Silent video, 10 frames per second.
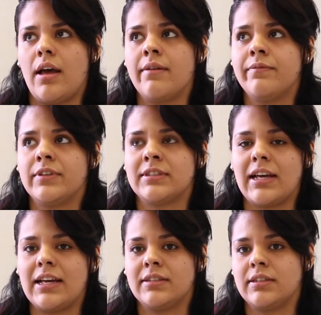
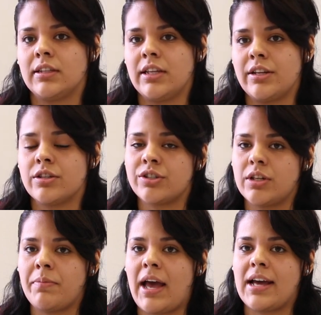emphasize the
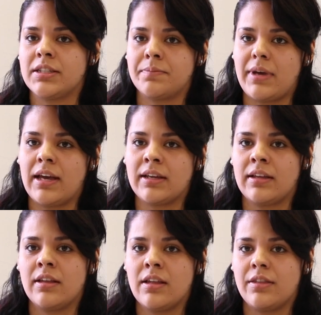leadership aspect
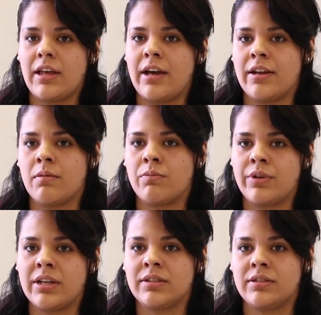that it
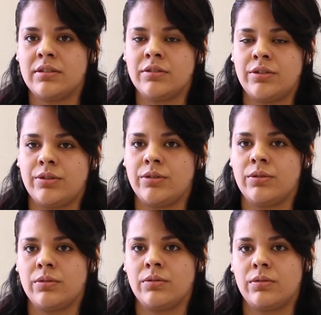brings
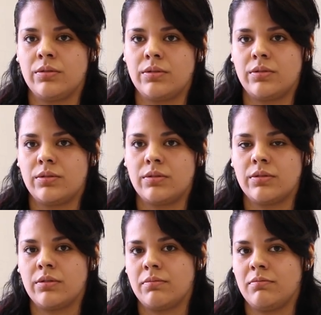into
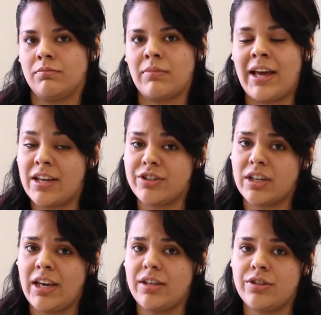my
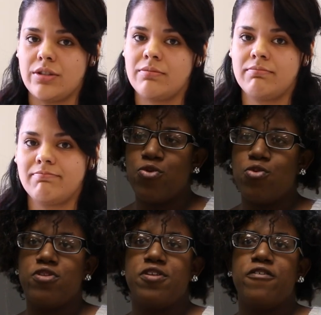education.
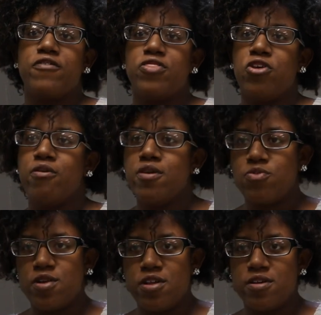Through the different
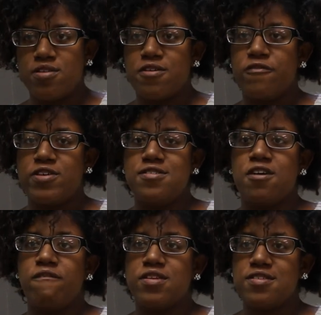theories we learn, the different
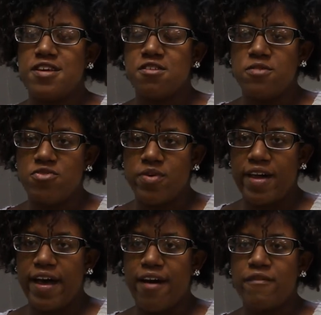self-assessments
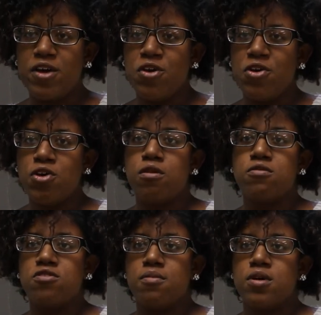we have, you
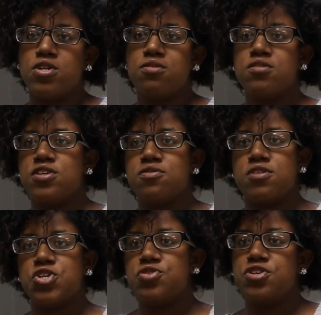learn so much
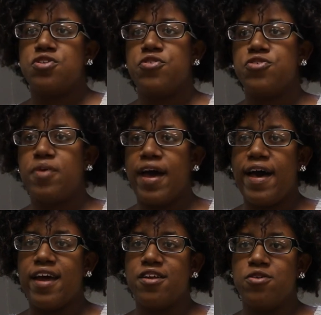skills that you didn't know you
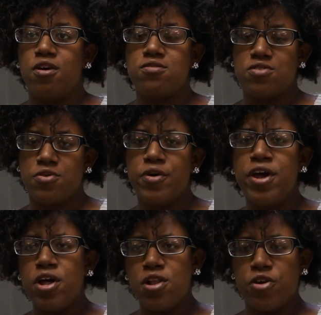had and you also
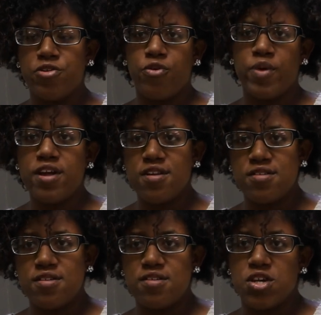learn your
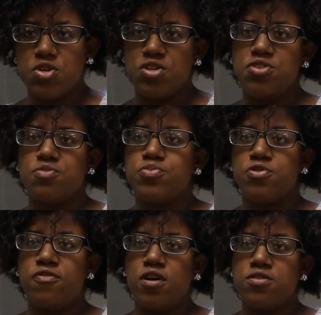weaknesses that you need to
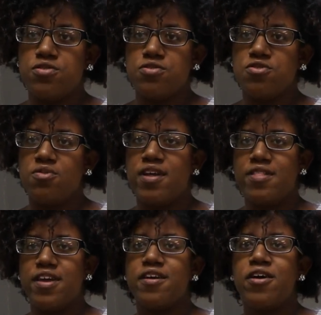improve on too. So I
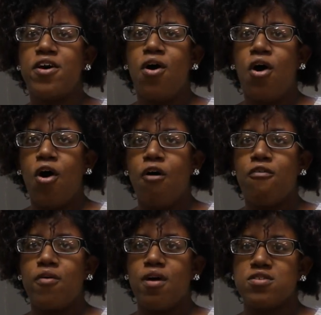think
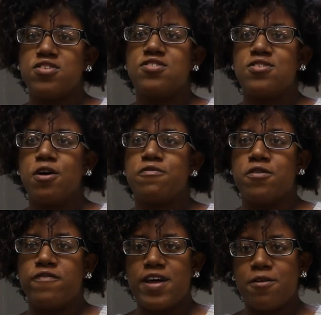overall just
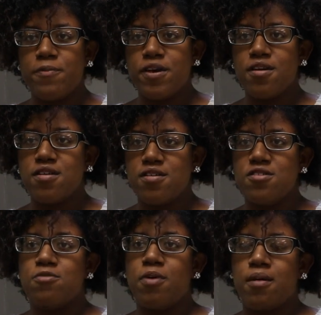self-developing
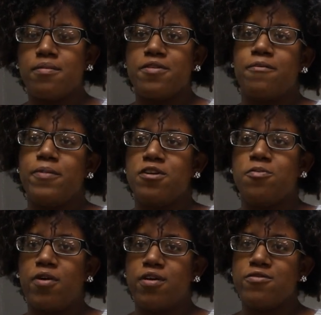is probably the
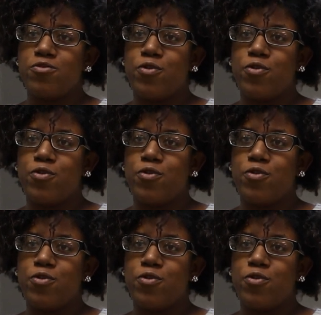best part of this